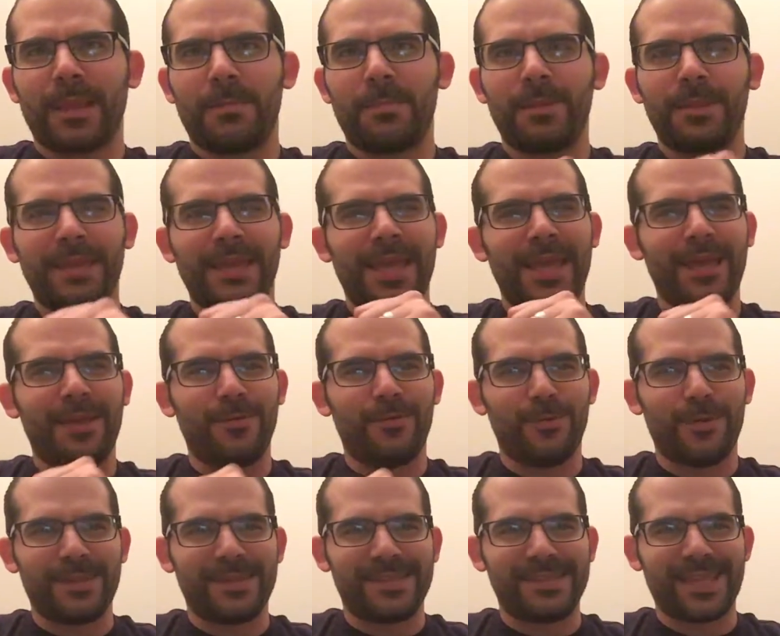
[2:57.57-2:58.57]
playing
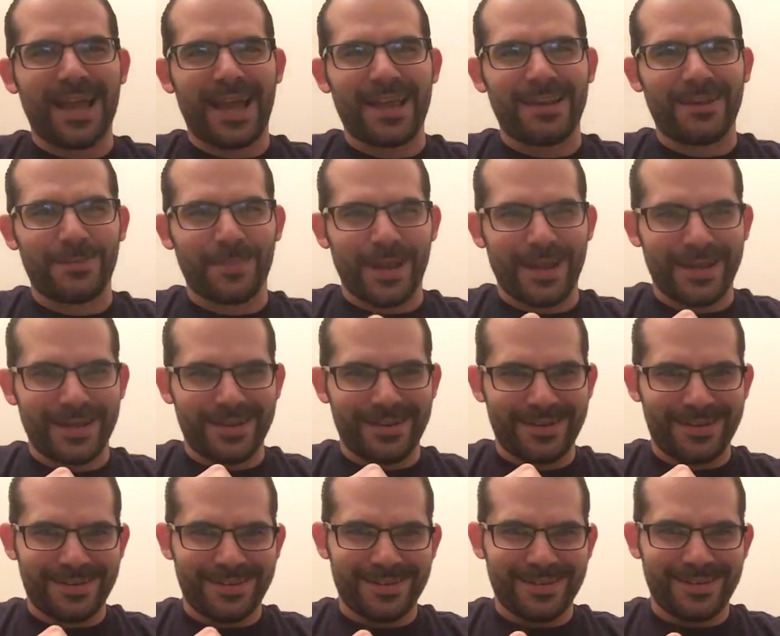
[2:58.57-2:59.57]
with dynamite
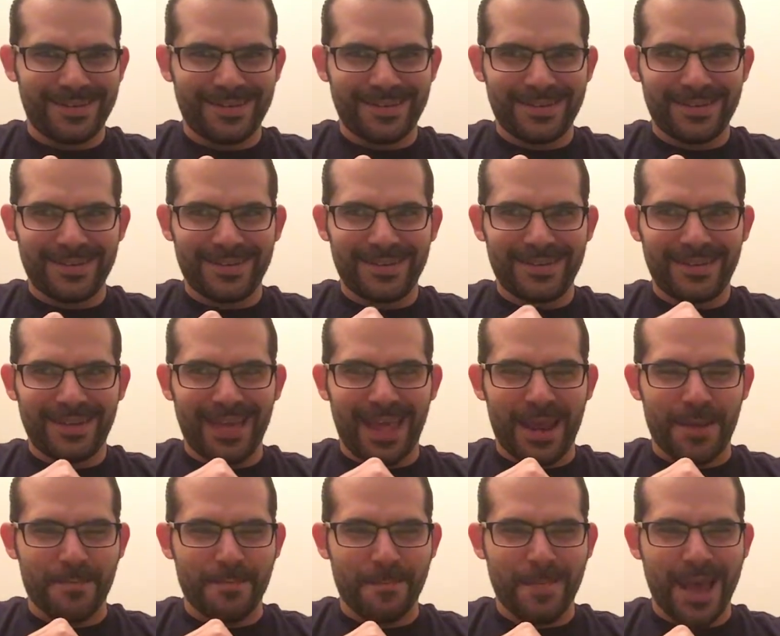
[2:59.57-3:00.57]

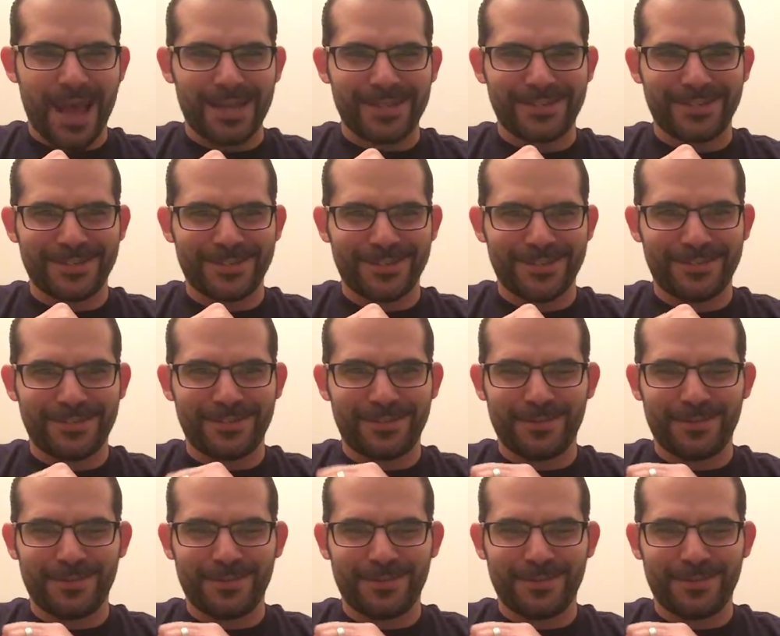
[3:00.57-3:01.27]
and matches